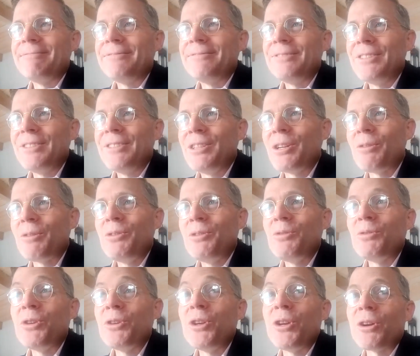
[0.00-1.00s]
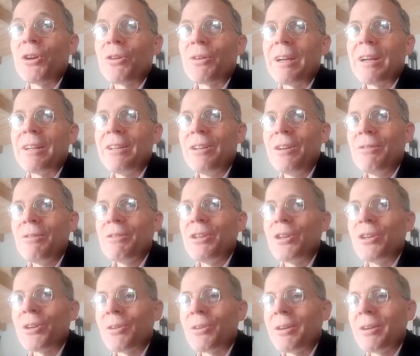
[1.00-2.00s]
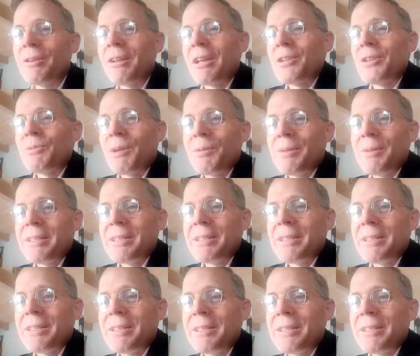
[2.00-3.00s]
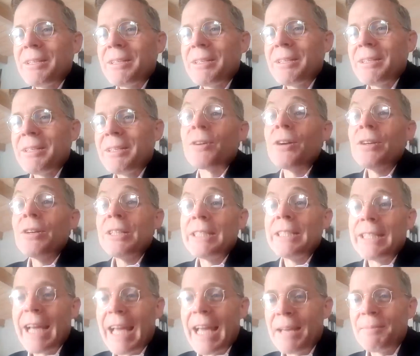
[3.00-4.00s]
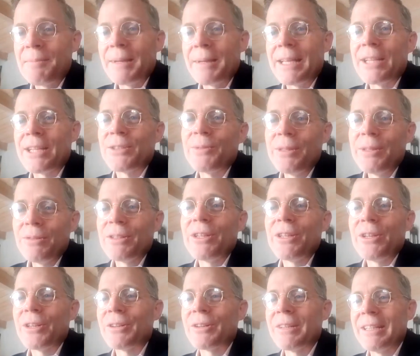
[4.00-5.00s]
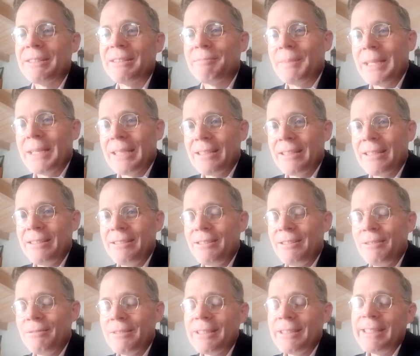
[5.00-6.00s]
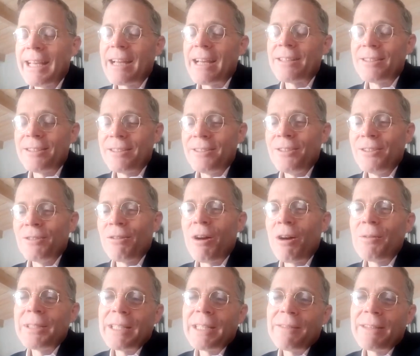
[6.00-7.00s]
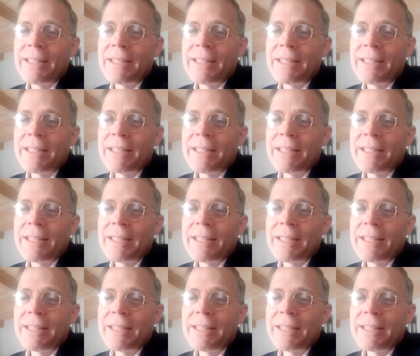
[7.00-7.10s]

you know, you cure it. You don't cure it. That's why we we reverse diabetes. We don't cure it because, you, yes, you always have the